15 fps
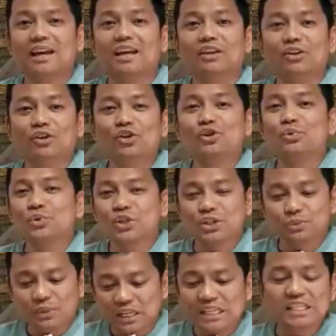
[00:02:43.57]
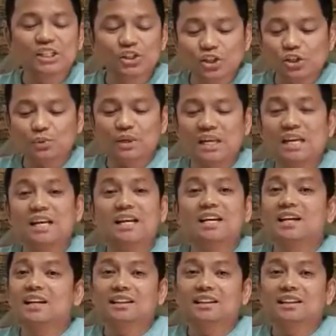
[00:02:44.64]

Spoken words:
and it usually